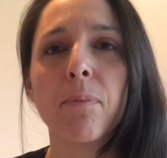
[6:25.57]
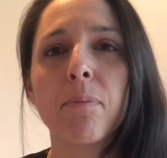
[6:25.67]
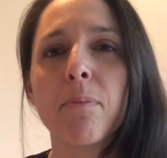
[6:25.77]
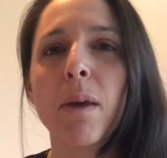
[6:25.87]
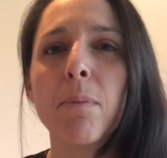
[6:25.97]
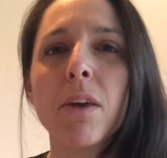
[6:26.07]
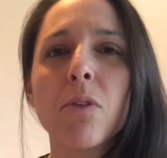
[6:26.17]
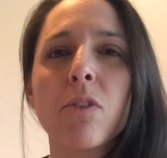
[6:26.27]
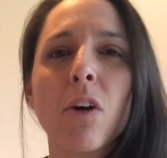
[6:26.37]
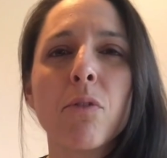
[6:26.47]
Maybe
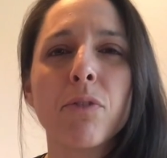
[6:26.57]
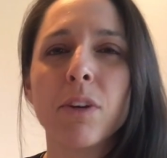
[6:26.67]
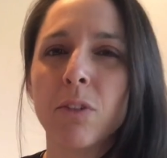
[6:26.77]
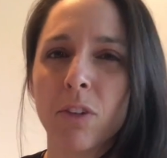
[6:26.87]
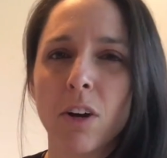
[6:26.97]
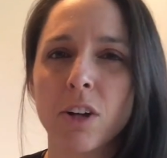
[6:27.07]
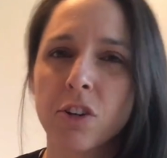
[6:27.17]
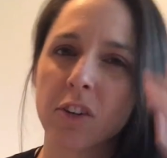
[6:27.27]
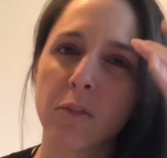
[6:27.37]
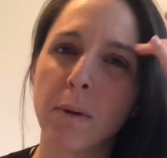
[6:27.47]
you don't feel
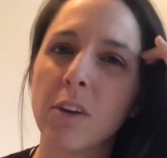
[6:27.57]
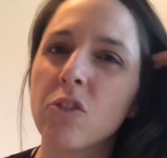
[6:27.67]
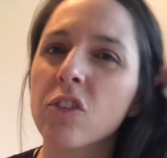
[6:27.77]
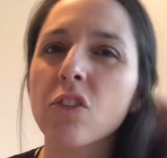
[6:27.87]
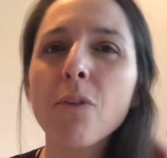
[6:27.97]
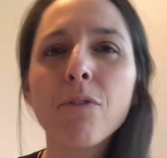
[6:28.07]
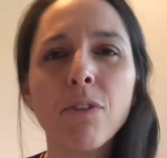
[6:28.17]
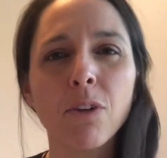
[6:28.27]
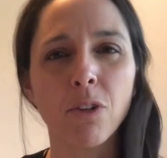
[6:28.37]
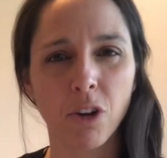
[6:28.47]
nauseous, but you just don't
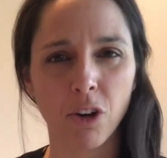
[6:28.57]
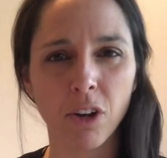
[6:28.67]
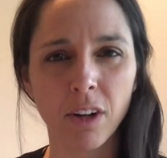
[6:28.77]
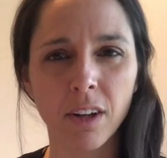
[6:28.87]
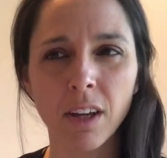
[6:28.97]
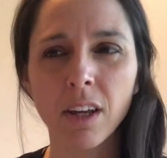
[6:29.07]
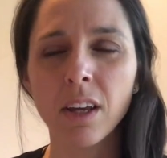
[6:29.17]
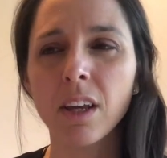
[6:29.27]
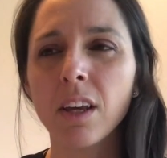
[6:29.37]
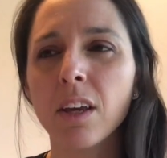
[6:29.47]
feel good.
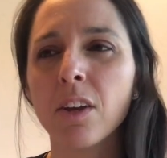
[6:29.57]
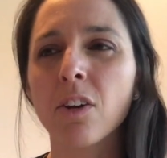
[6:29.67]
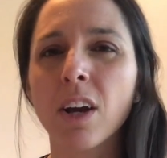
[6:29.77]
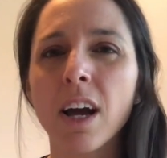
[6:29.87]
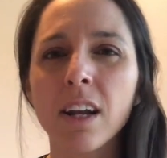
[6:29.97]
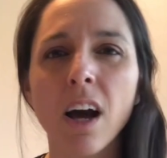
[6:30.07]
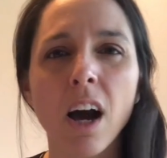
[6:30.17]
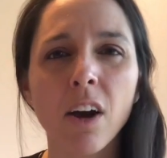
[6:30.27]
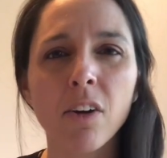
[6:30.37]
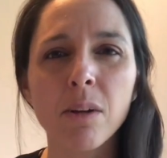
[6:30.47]
You're kind of
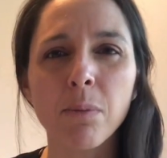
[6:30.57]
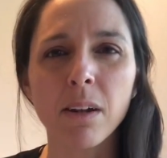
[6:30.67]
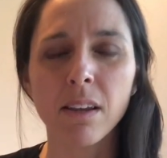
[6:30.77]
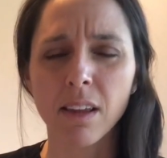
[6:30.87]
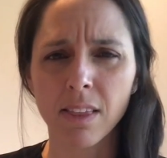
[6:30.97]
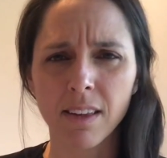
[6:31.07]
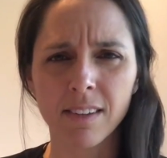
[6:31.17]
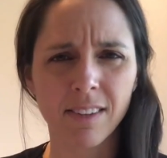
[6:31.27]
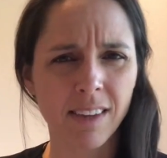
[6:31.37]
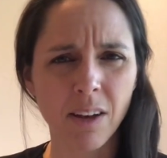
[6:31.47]
hungry, but nothing
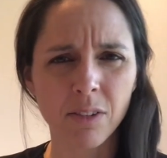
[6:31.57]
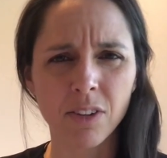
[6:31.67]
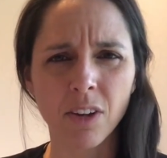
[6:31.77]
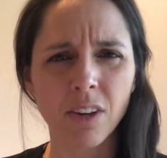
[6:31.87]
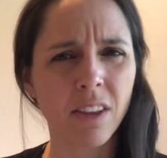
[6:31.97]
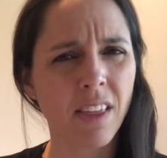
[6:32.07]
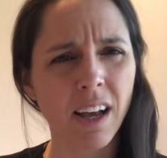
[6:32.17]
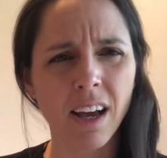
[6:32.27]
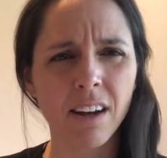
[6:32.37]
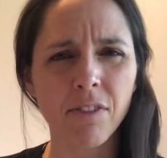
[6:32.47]
sounds good, that
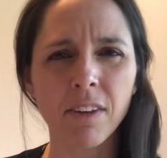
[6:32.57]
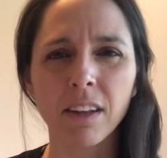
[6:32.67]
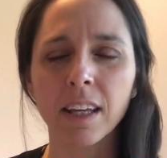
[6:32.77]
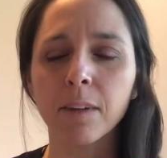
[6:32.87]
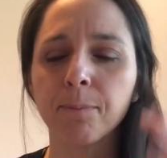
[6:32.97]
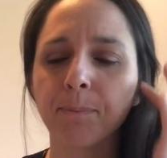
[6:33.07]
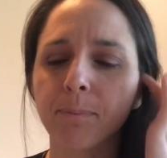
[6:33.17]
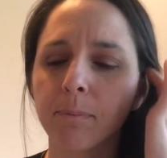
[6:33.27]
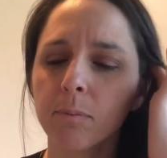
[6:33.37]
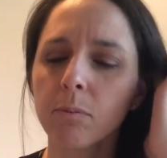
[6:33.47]
kind of feeling.
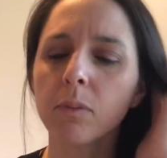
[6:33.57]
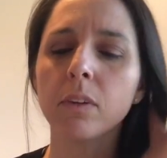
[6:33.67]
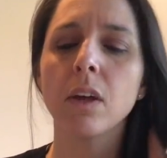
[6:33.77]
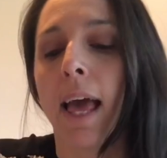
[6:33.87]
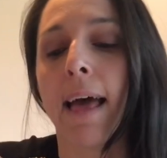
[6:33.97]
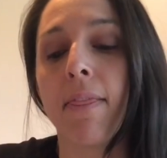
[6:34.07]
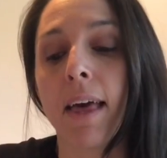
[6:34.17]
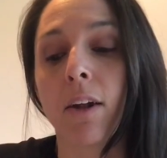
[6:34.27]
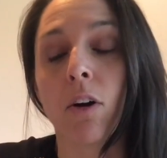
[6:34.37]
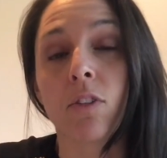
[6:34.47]
And
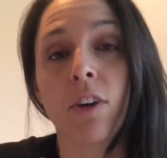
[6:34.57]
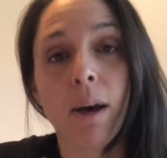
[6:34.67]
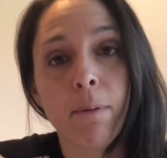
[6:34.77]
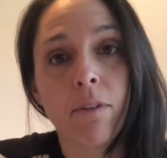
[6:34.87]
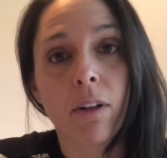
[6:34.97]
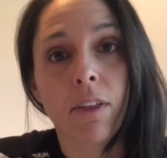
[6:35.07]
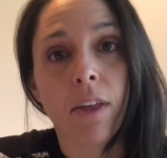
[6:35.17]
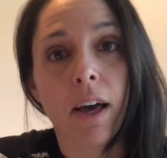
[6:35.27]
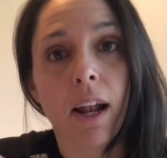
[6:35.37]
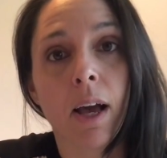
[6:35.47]
then on top of all of
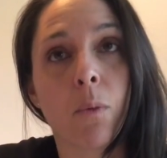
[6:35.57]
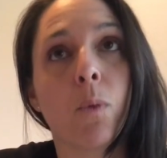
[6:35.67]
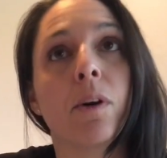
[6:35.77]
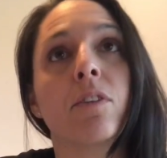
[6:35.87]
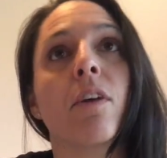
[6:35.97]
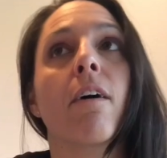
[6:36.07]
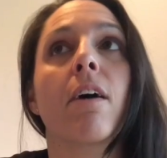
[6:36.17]
that, I was